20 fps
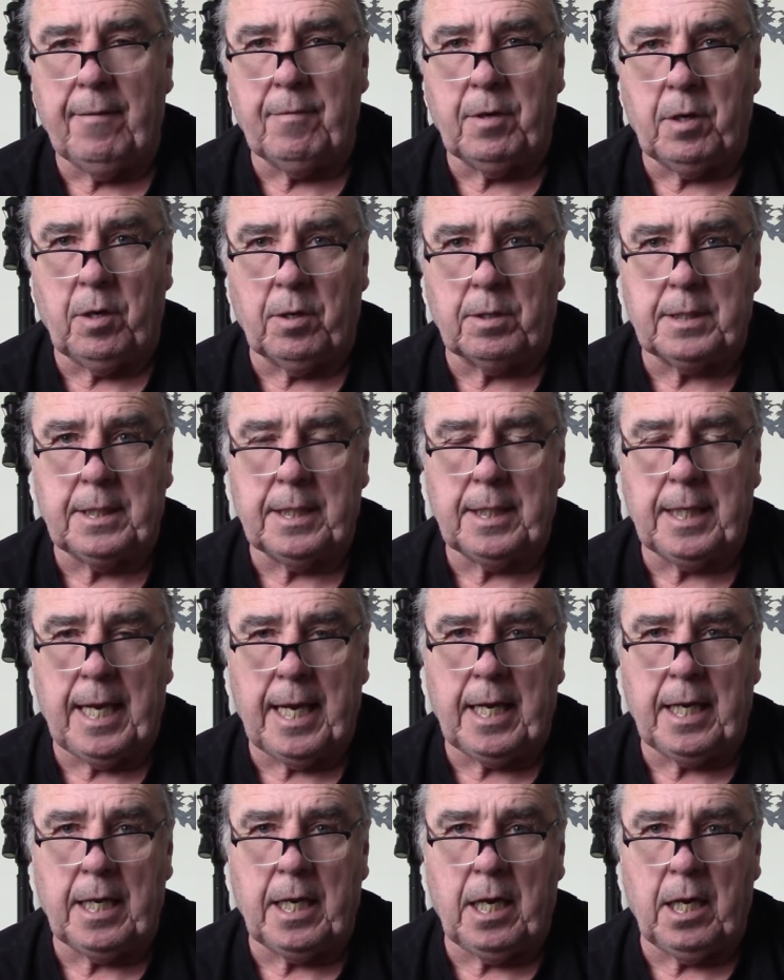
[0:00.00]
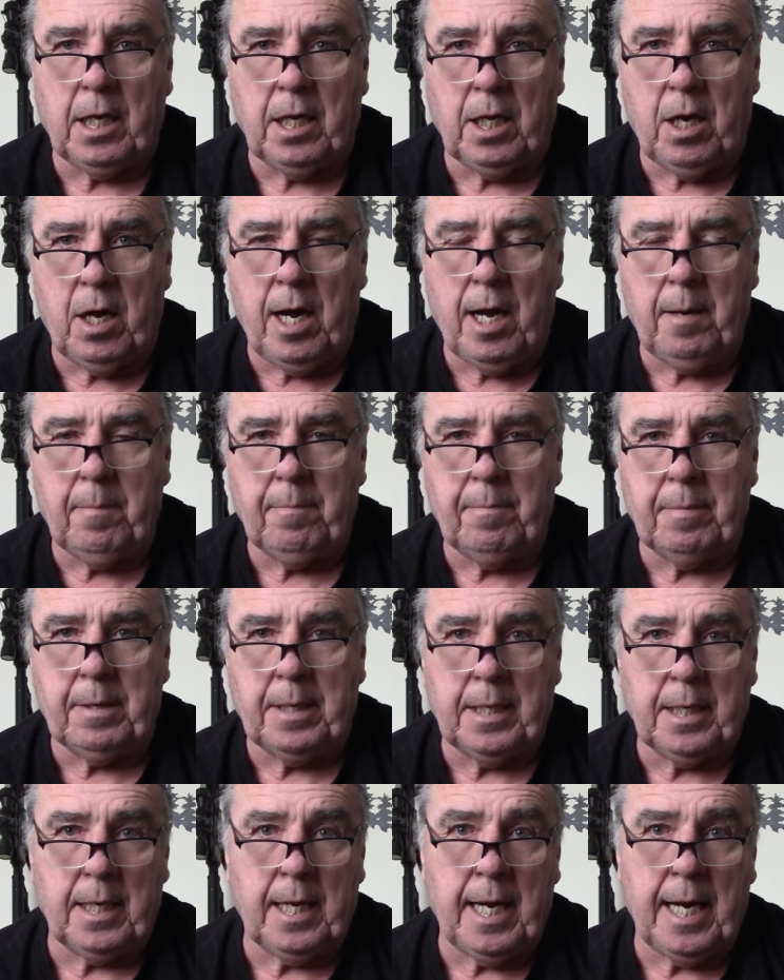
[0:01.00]
looked at that a lot,
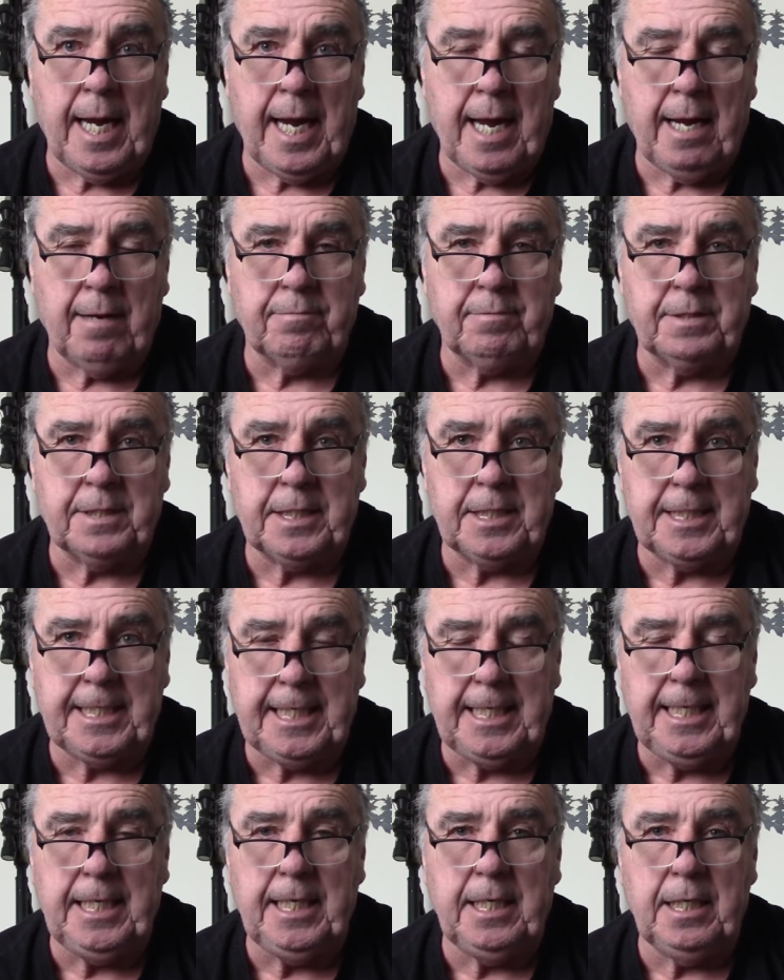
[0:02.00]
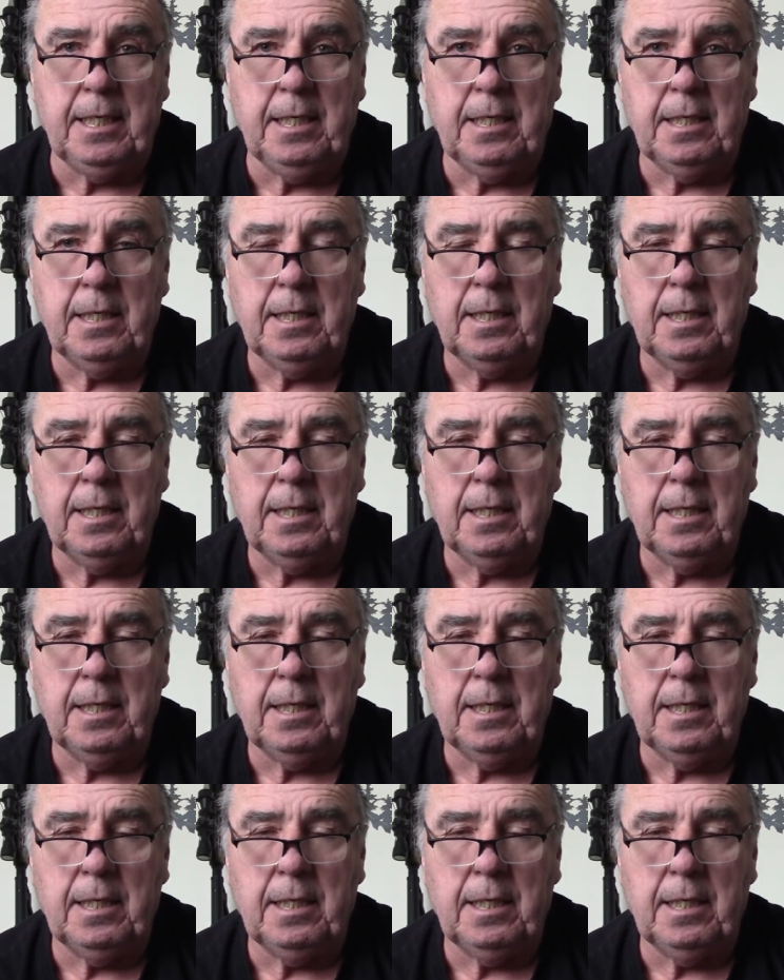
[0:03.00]
but I have seen